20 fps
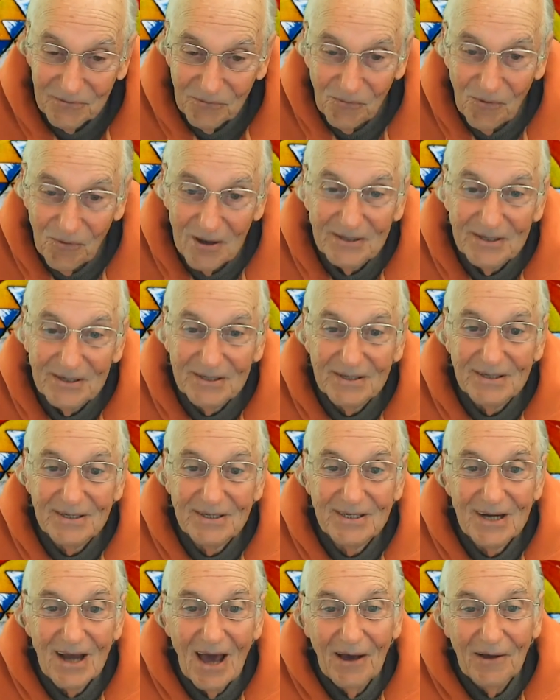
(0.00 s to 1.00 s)
once the
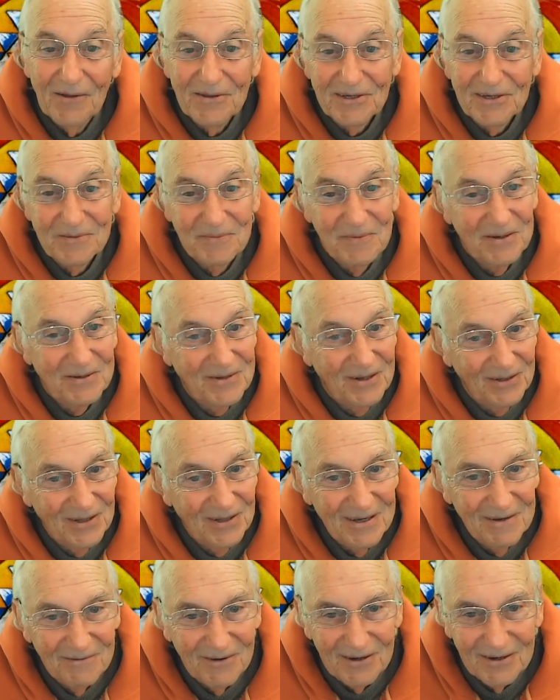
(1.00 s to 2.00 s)
child has been
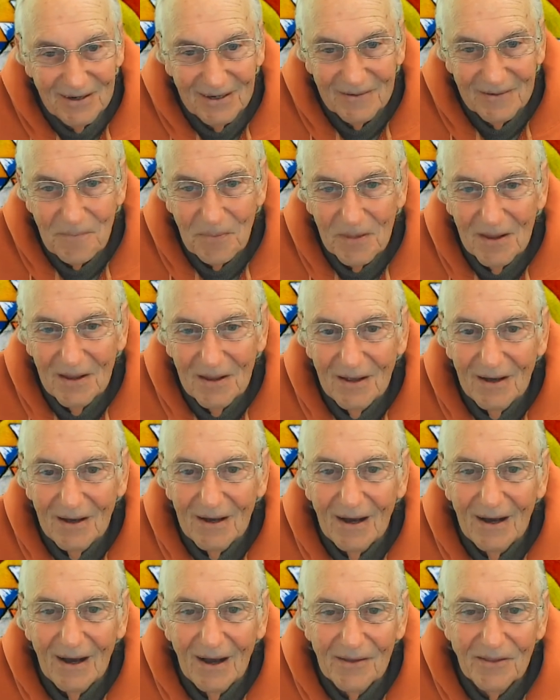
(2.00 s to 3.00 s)
delivered,
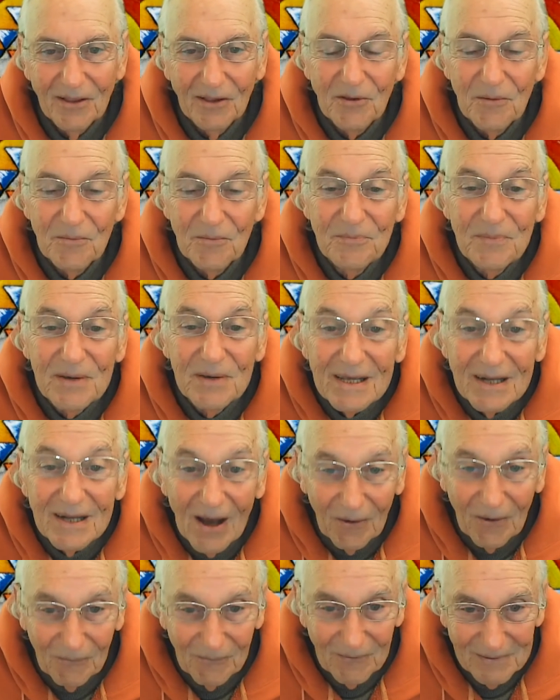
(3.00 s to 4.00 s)
the libido,